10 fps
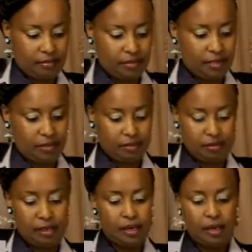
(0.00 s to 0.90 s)
you know,
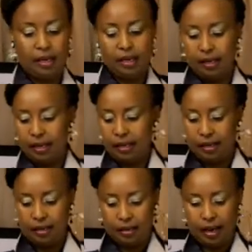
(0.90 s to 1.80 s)

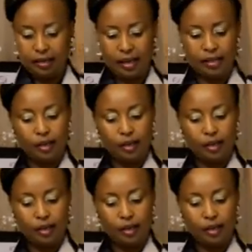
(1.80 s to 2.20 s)
and another